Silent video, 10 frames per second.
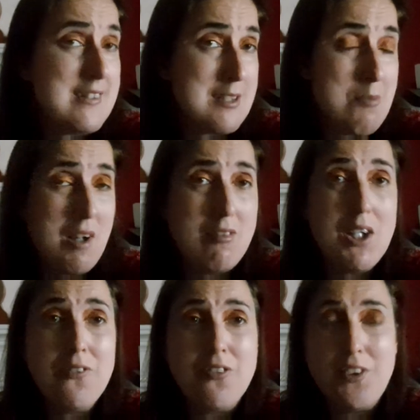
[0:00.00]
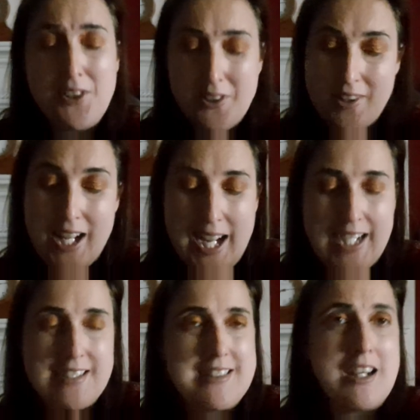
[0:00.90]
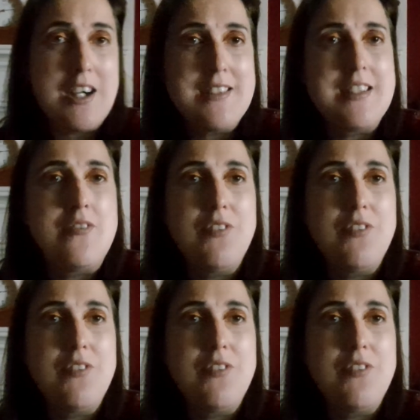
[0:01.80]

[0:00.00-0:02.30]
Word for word: tomorrow for another exciting